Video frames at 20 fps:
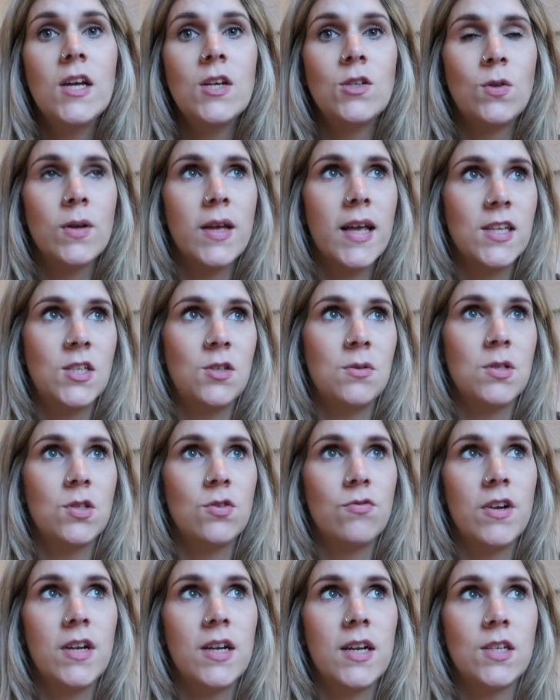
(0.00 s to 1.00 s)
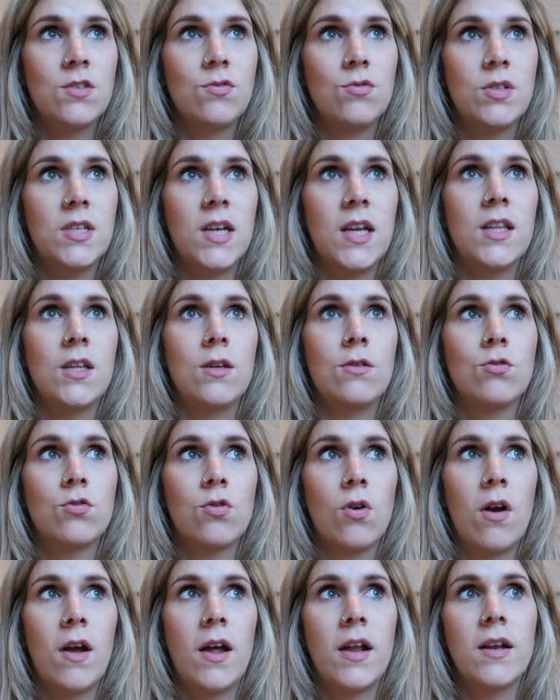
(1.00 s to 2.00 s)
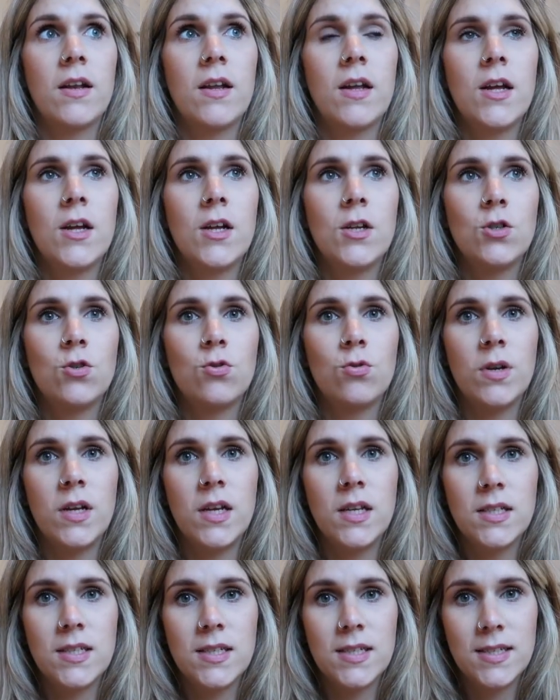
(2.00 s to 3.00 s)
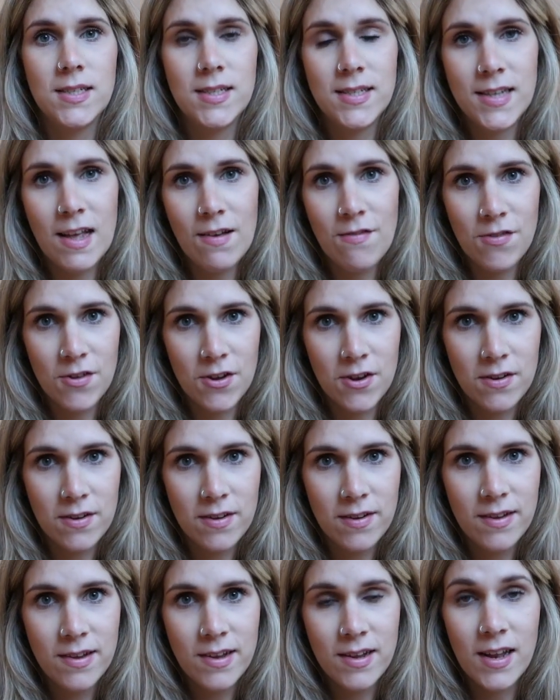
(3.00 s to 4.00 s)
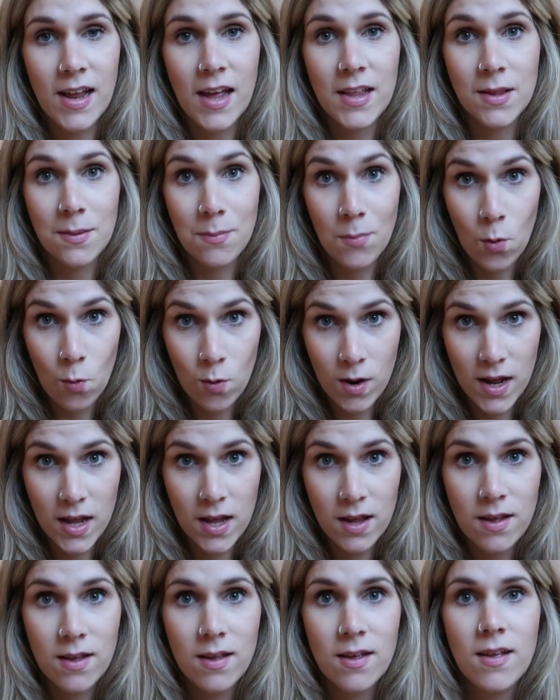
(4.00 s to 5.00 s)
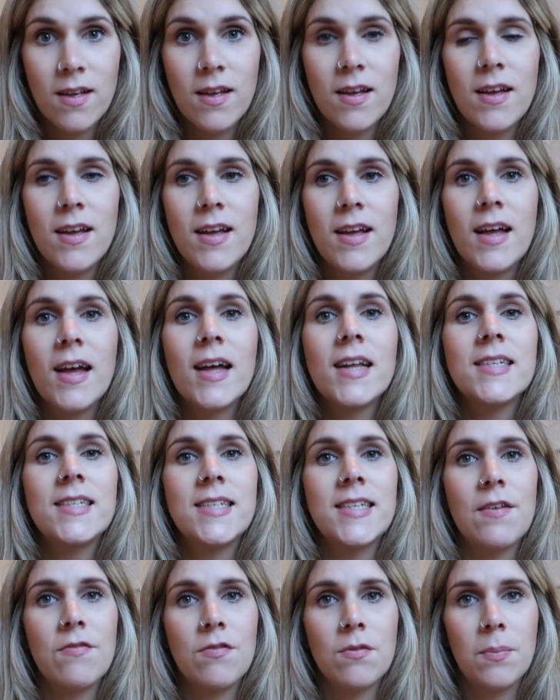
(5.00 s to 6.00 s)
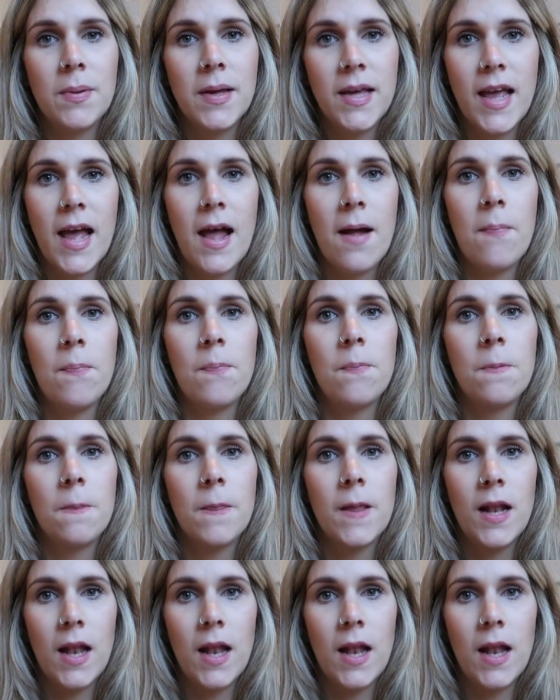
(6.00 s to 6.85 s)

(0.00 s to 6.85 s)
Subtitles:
So it gets you into a really nice routine that you try and treat 7 like the morning and 7 p.m.